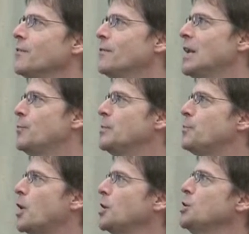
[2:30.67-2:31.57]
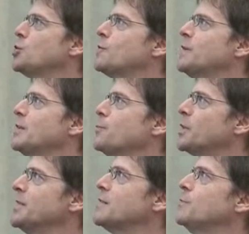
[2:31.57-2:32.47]
will be punished with
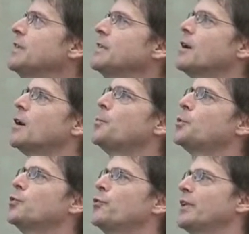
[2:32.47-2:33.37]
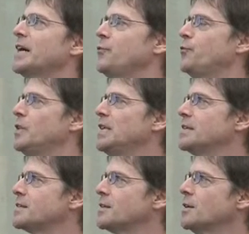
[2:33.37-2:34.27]
imprisonment up to five
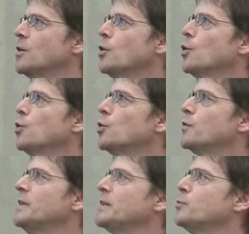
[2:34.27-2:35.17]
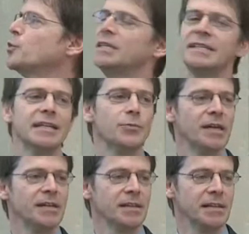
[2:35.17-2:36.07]
years or with a monetary
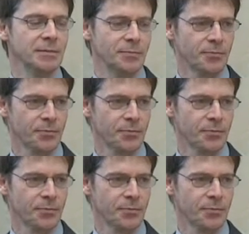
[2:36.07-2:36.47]
penalty.